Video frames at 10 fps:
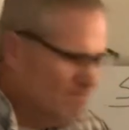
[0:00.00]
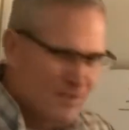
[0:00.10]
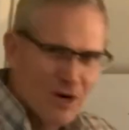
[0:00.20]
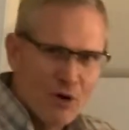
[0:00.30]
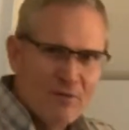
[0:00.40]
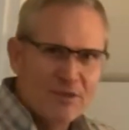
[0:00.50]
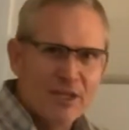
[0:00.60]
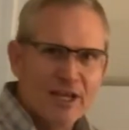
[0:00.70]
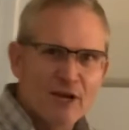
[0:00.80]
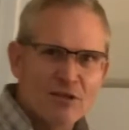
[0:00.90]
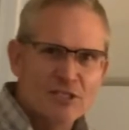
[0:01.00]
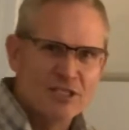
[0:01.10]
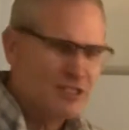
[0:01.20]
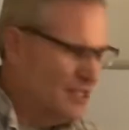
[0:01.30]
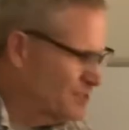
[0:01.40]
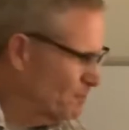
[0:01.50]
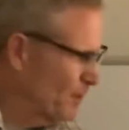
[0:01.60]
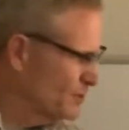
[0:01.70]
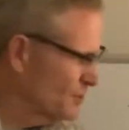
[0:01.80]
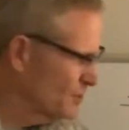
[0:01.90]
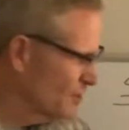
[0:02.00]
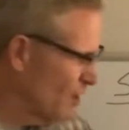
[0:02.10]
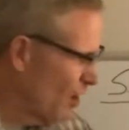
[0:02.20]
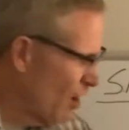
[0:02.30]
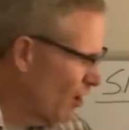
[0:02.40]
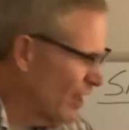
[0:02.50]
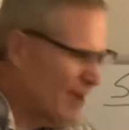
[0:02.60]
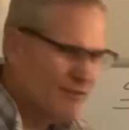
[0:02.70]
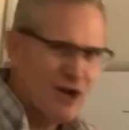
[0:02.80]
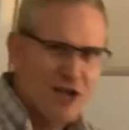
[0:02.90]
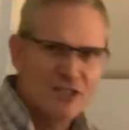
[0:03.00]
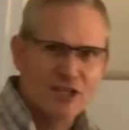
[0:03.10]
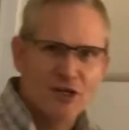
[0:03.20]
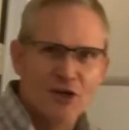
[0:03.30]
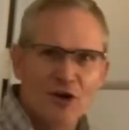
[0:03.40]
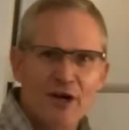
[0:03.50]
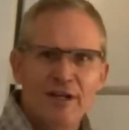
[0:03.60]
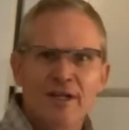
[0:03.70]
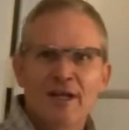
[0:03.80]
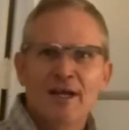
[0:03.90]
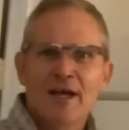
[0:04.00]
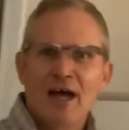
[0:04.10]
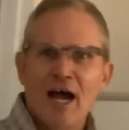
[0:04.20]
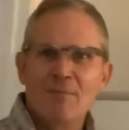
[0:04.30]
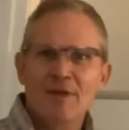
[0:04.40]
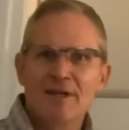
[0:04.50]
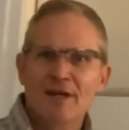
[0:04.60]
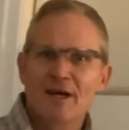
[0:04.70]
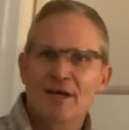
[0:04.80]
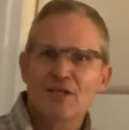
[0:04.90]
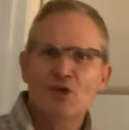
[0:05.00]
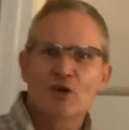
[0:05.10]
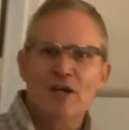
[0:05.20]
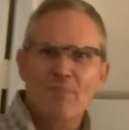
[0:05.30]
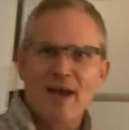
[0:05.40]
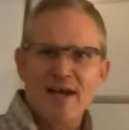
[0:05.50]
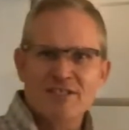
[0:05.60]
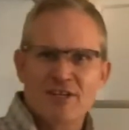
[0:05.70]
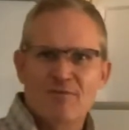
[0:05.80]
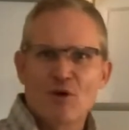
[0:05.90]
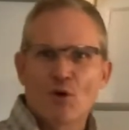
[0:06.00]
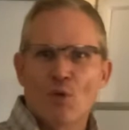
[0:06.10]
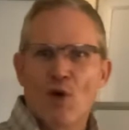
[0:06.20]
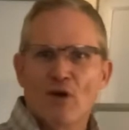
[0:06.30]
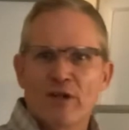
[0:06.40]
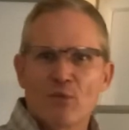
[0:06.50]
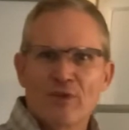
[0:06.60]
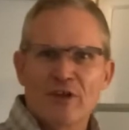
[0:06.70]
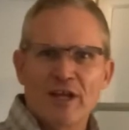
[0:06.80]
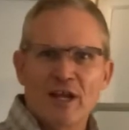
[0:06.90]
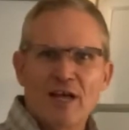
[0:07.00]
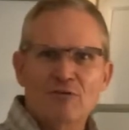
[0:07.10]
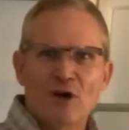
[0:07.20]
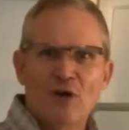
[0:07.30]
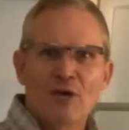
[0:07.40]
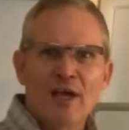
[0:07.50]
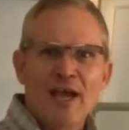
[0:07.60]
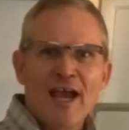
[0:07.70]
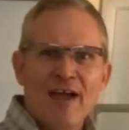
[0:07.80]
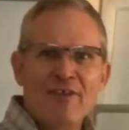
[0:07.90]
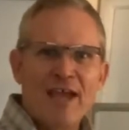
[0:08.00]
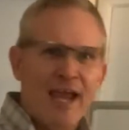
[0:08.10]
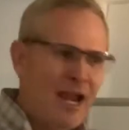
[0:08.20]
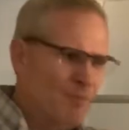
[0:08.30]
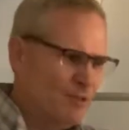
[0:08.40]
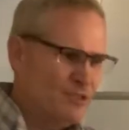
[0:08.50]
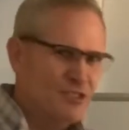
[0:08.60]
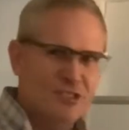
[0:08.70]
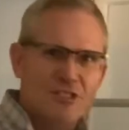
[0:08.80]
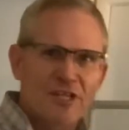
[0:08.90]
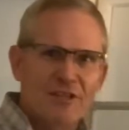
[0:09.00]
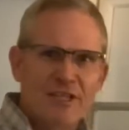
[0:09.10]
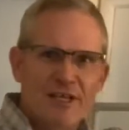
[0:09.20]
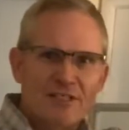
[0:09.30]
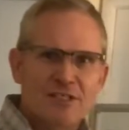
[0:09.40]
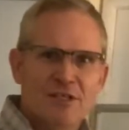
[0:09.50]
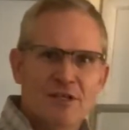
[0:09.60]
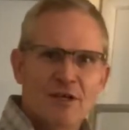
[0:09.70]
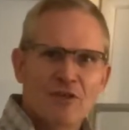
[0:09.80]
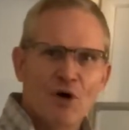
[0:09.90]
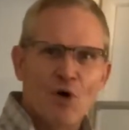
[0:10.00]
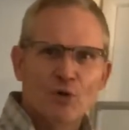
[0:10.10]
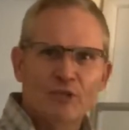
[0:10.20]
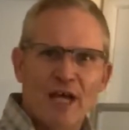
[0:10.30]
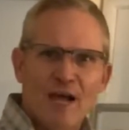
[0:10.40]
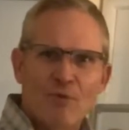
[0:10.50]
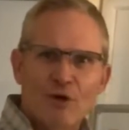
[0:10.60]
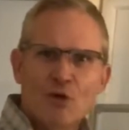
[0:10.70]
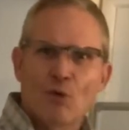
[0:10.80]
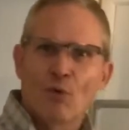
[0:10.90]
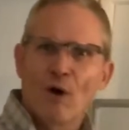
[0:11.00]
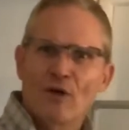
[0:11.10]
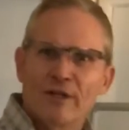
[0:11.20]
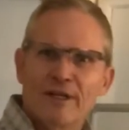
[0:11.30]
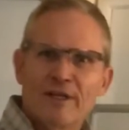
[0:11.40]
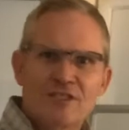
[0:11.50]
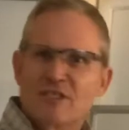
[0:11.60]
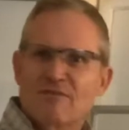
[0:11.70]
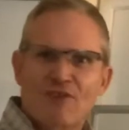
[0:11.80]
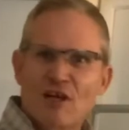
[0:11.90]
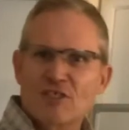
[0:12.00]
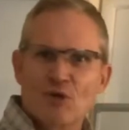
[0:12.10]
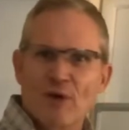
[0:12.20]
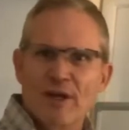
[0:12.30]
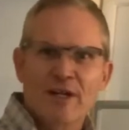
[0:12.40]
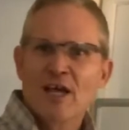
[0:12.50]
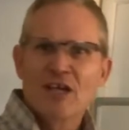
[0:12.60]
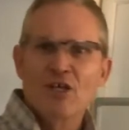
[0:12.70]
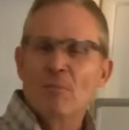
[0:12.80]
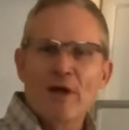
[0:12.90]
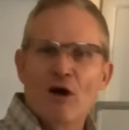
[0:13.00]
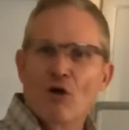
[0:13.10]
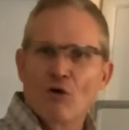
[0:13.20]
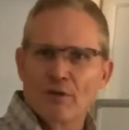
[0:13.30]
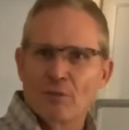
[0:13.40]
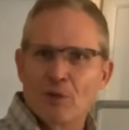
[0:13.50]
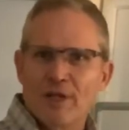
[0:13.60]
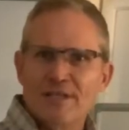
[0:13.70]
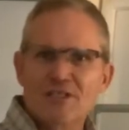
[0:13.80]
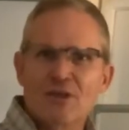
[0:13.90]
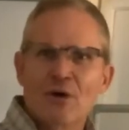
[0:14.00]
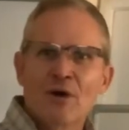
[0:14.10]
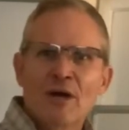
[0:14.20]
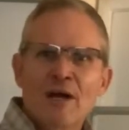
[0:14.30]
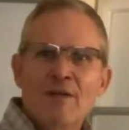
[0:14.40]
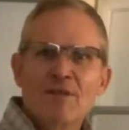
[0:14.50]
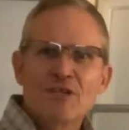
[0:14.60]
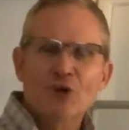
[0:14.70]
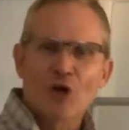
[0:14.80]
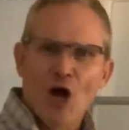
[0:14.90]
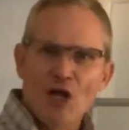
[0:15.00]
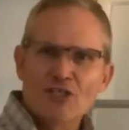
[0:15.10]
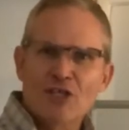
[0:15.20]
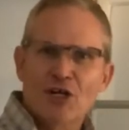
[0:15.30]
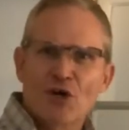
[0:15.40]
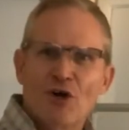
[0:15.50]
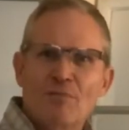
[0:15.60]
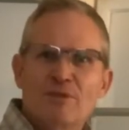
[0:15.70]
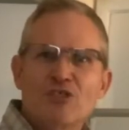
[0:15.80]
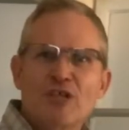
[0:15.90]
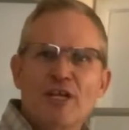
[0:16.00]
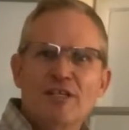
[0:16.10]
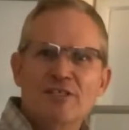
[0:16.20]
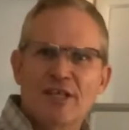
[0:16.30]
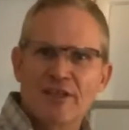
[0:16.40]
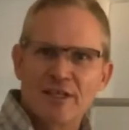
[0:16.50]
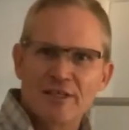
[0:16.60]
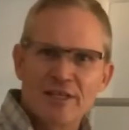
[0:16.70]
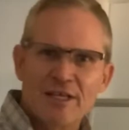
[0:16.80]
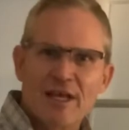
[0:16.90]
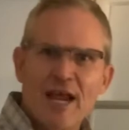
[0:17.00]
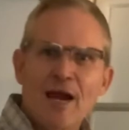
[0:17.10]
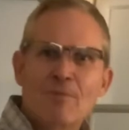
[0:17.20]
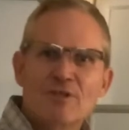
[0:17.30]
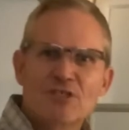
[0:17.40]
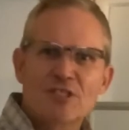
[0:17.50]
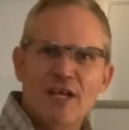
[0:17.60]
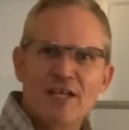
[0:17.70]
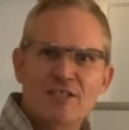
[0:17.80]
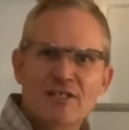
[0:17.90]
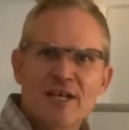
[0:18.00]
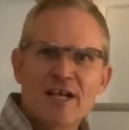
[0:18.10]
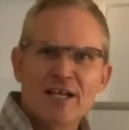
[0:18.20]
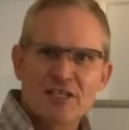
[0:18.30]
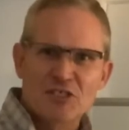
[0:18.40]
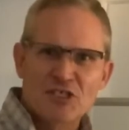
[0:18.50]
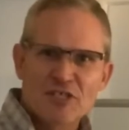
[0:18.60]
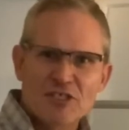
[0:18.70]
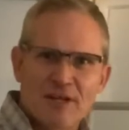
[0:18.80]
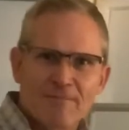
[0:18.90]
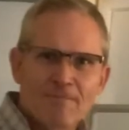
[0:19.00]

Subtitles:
you know, everything else that's purchased all have constant current. I mean, you can imagine if you were welding with an electrode and the amperage just did this the whole time where you were welding. It just fluctuated. You'd be all over the place. So these are constant current machines, and the amperage stays consistent.